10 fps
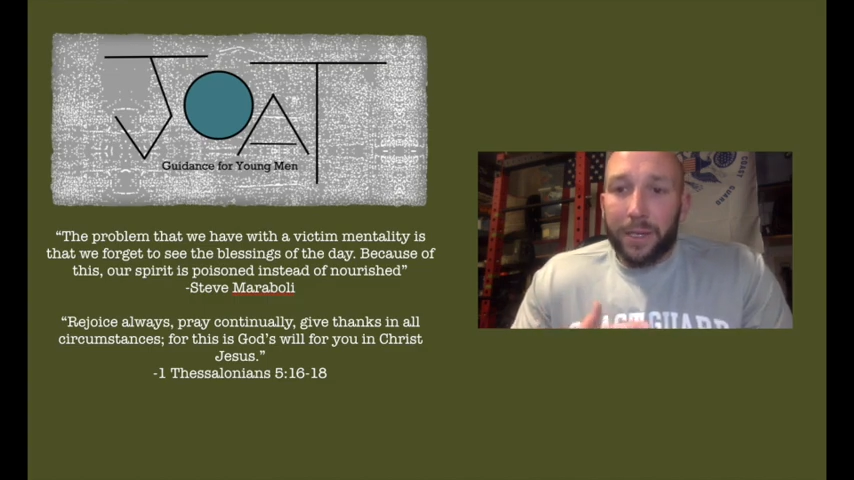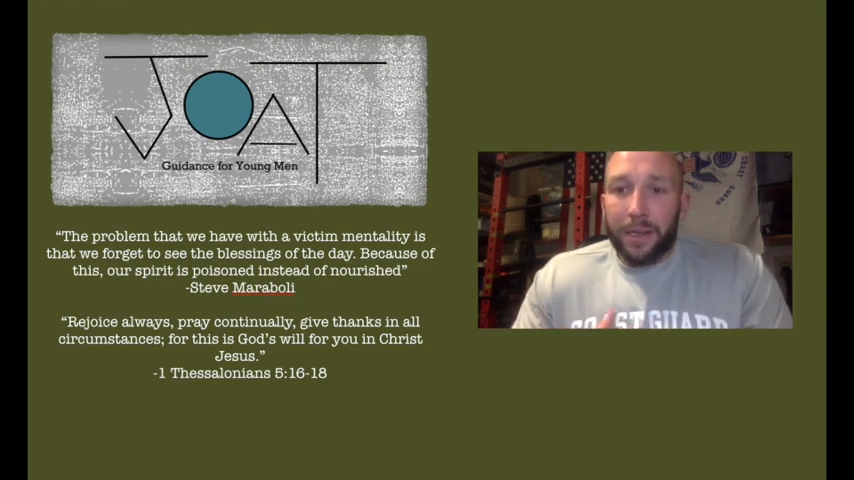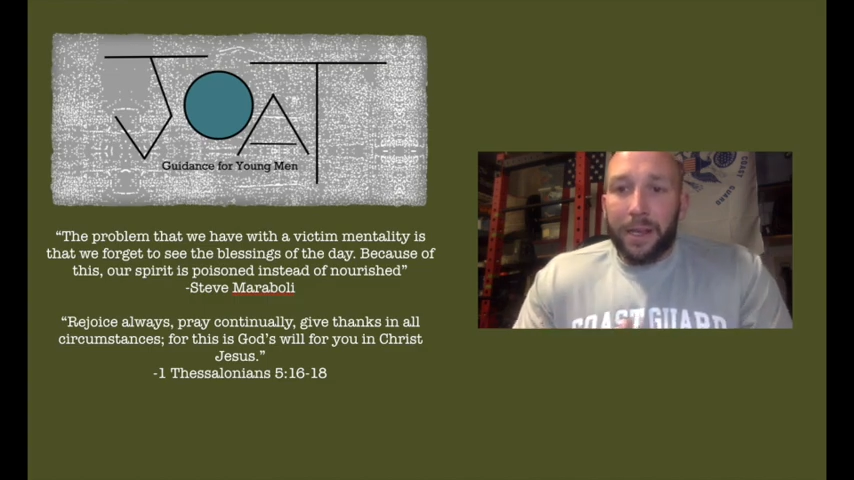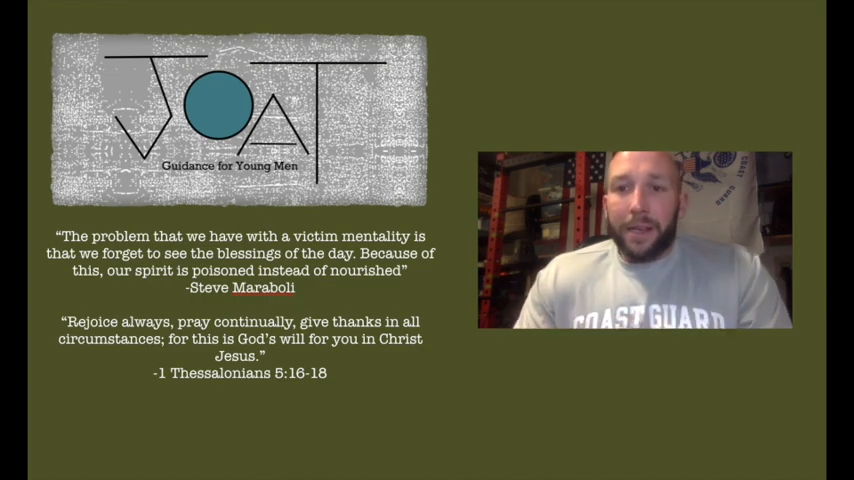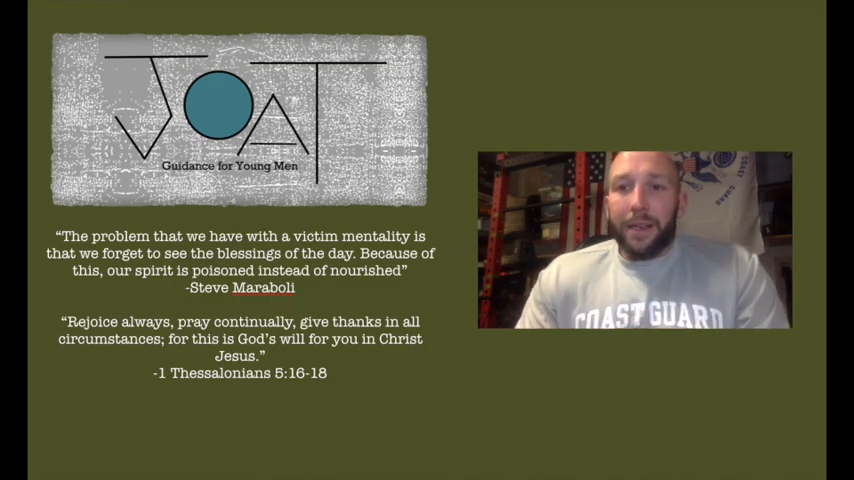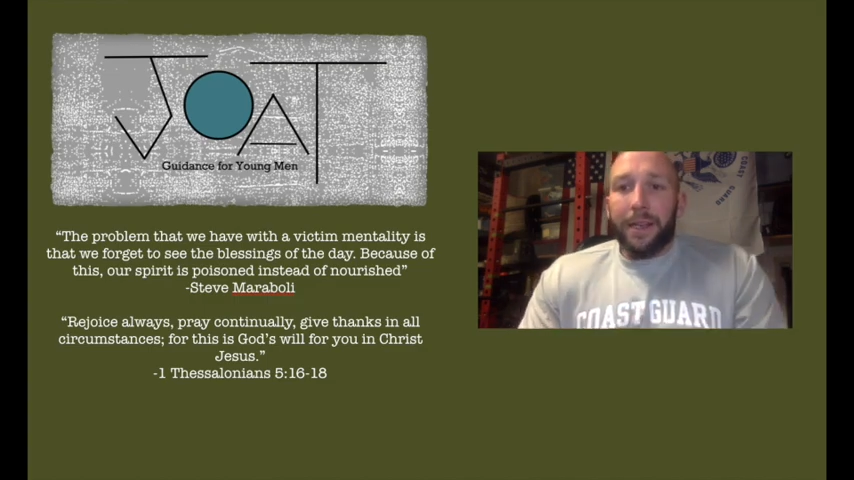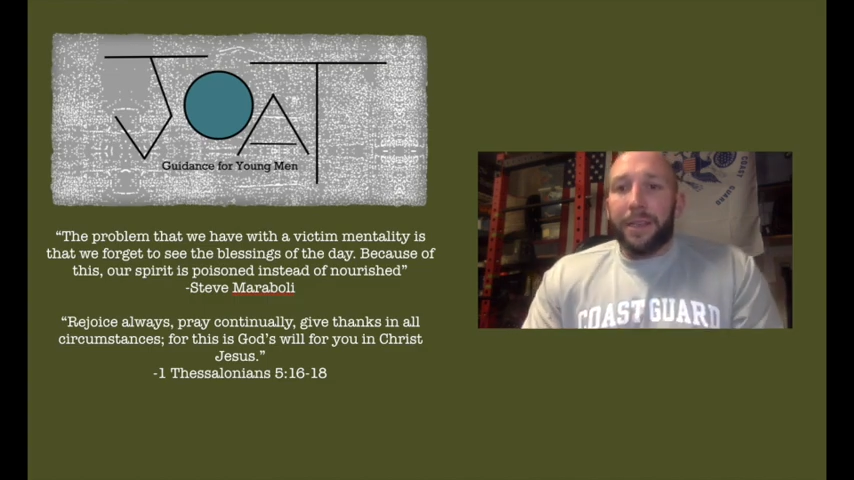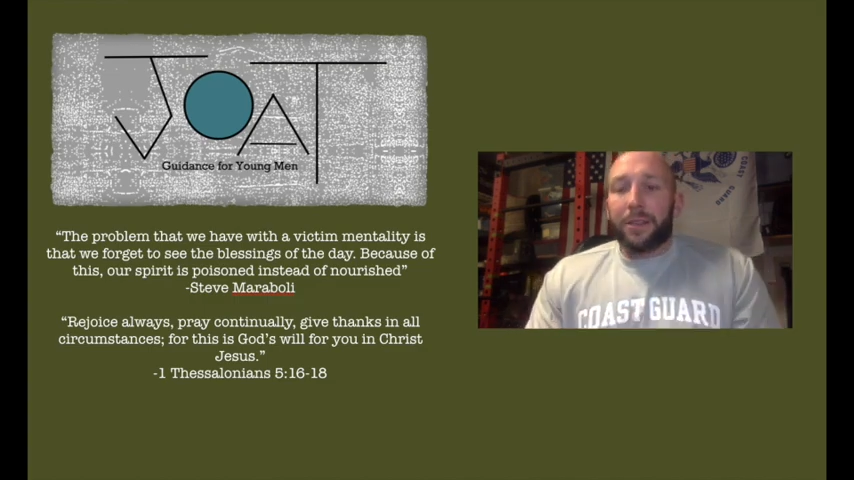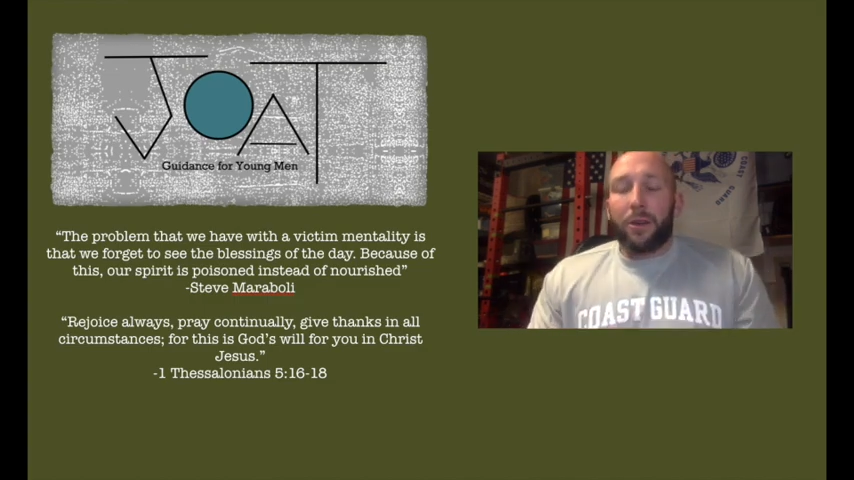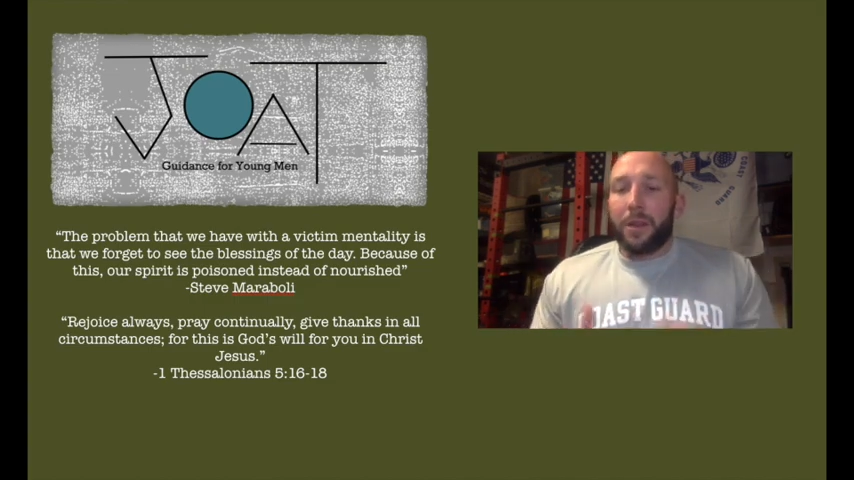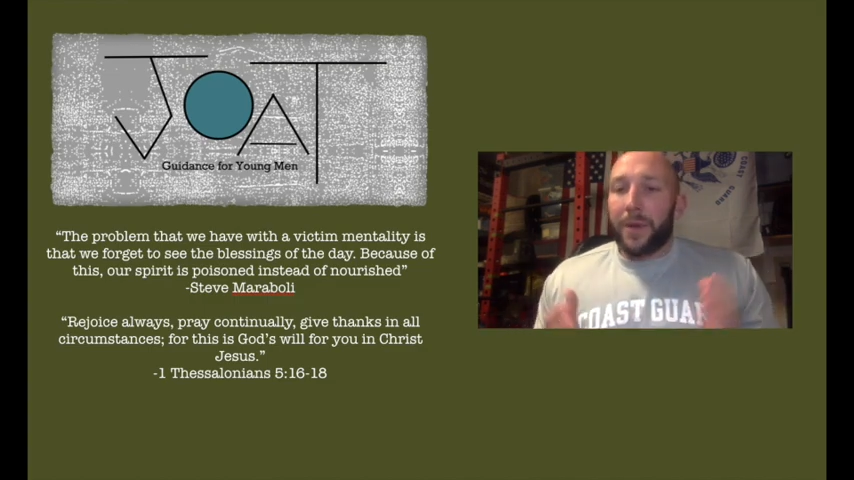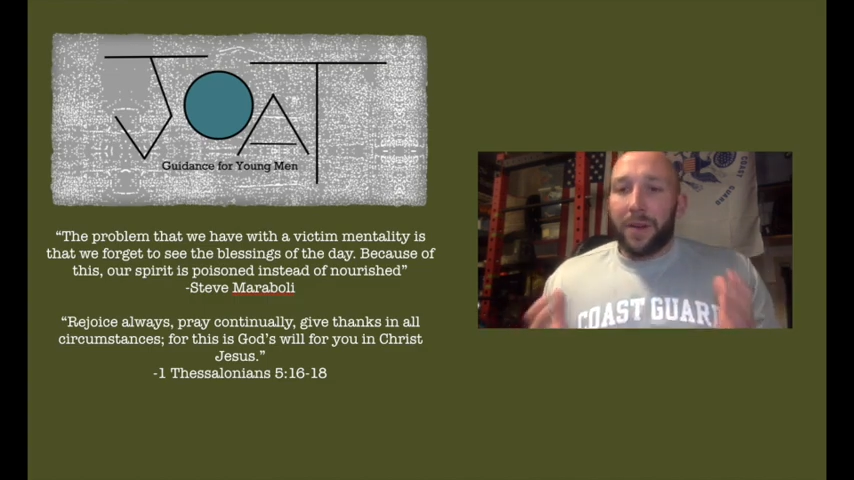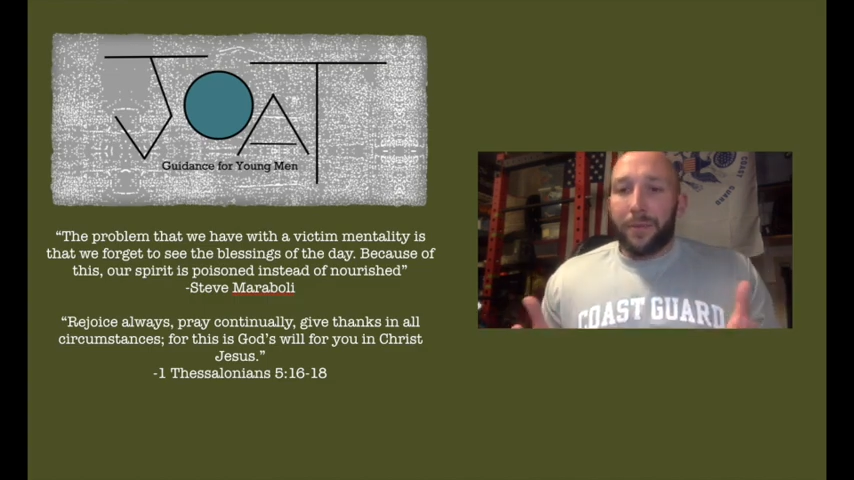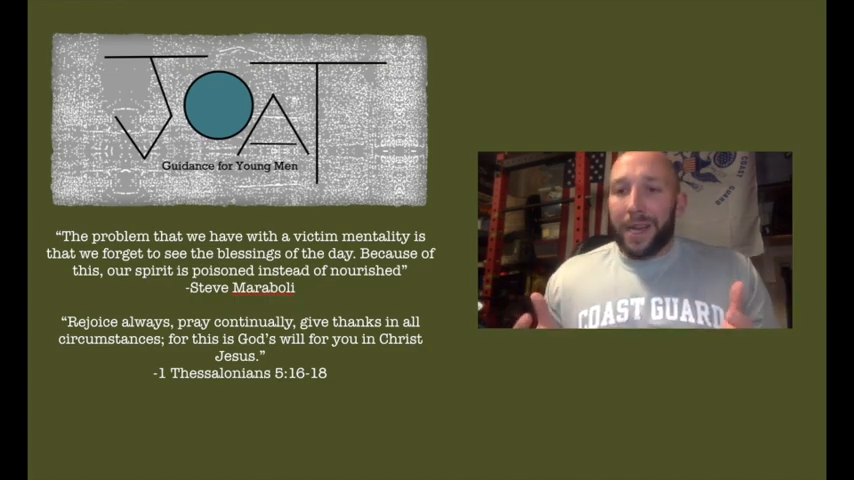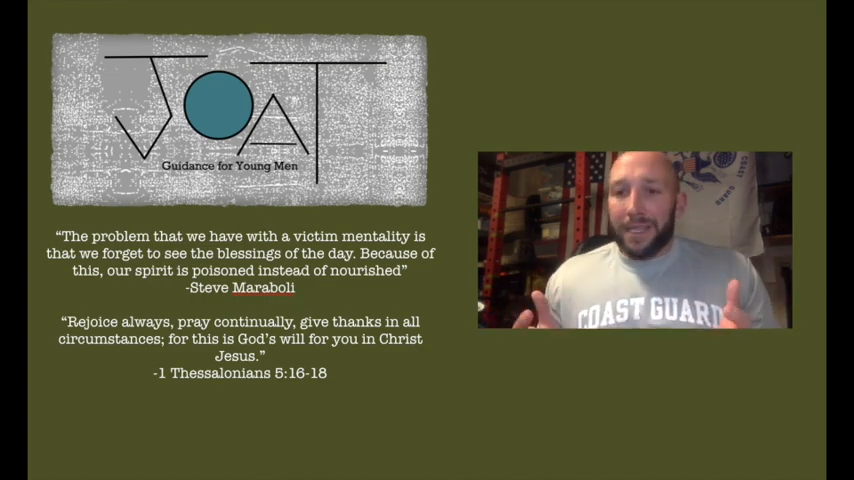And it's all
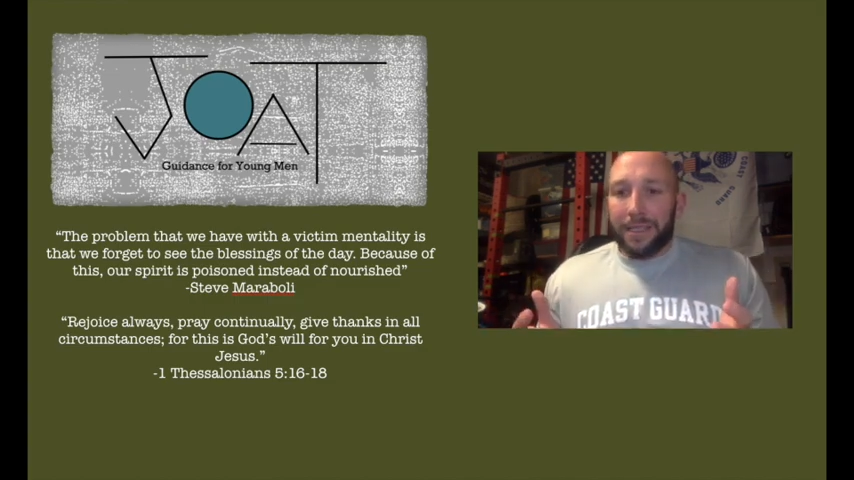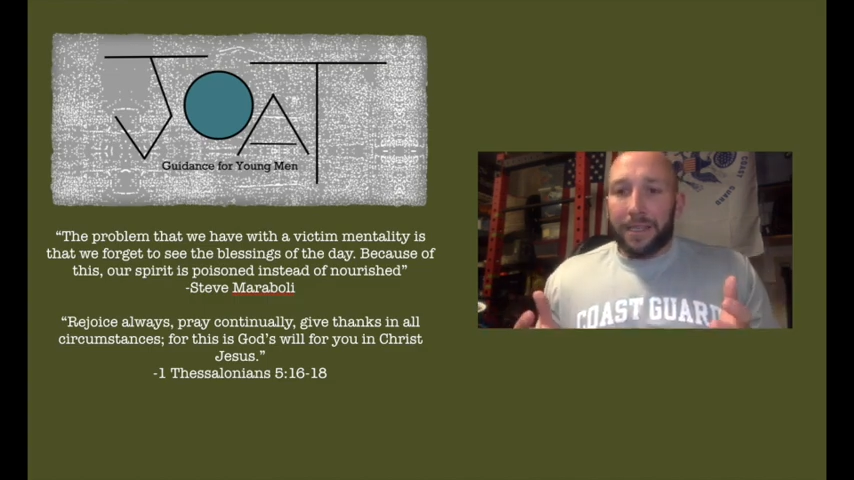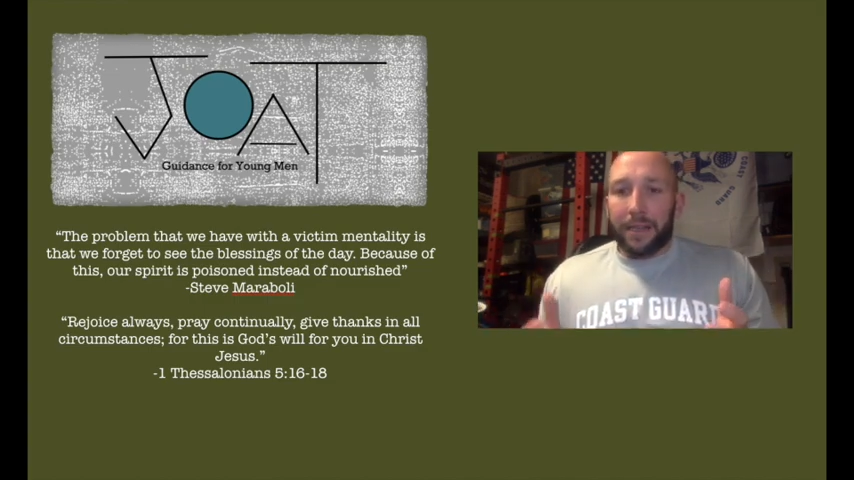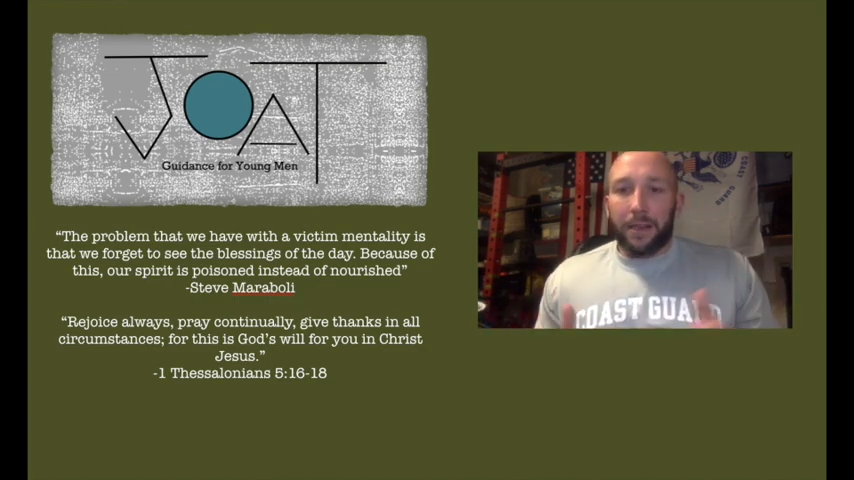about mindset.